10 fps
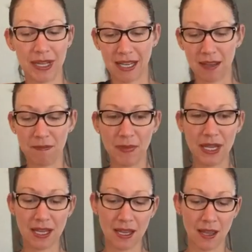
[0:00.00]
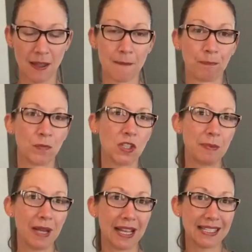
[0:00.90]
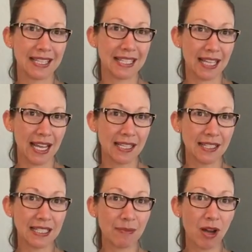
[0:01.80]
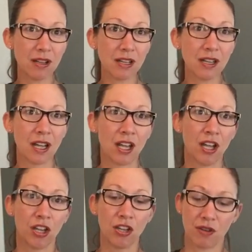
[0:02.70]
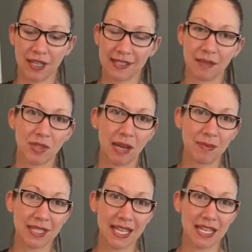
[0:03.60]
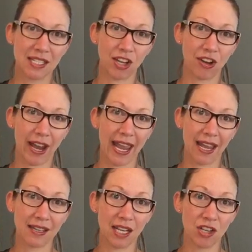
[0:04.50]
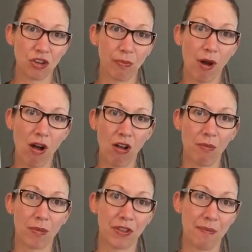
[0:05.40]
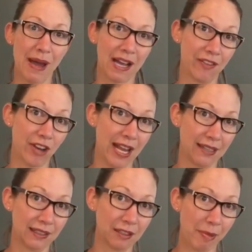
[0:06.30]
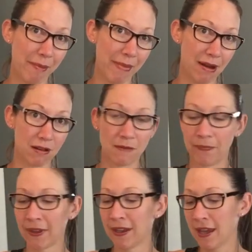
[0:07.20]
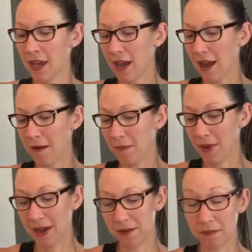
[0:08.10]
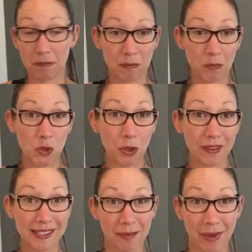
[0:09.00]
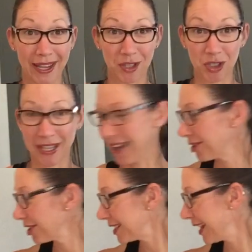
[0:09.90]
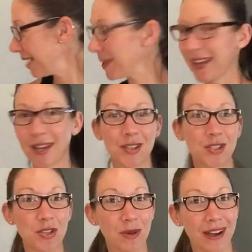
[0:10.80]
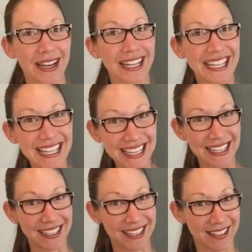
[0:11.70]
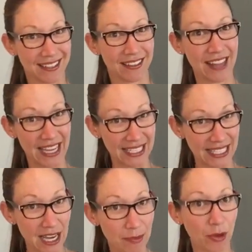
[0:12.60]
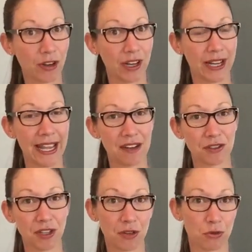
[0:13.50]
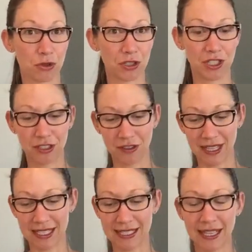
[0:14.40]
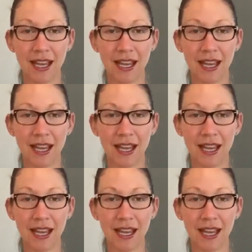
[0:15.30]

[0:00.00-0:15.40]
but it can be, just because of the size is smaller, you can sometimes get into your hand and your palm or the back of your hand a little bit better. I am doing this at my kitchen counter today because you are gonna need like a table or a counter in order to do this.